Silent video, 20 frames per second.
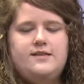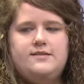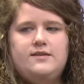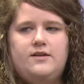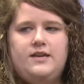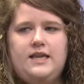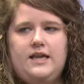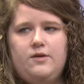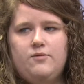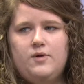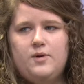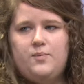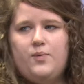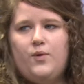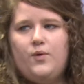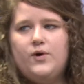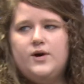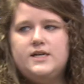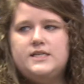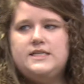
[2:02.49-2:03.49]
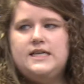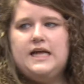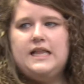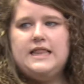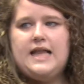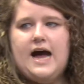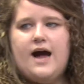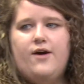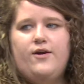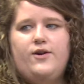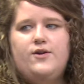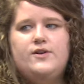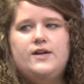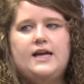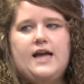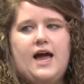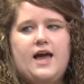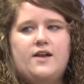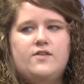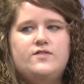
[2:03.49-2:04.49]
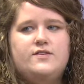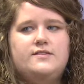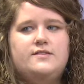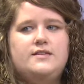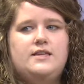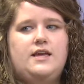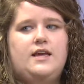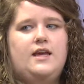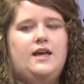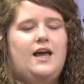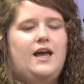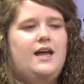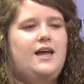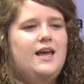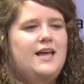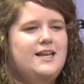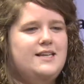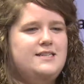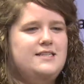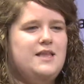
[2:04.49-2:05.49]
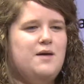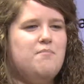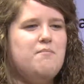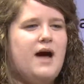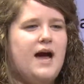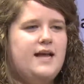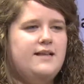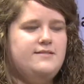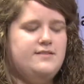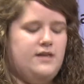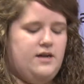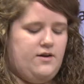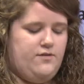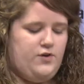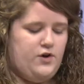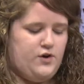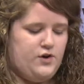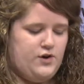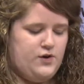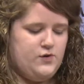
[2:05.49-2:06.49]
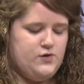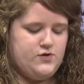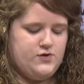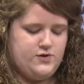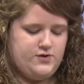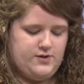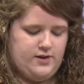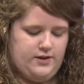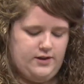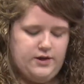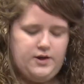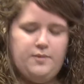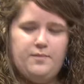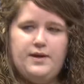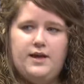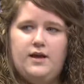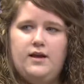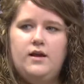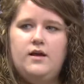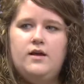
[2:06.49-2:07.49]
a neat report to allow you to kind of see and get into the mindset of your users a little bit.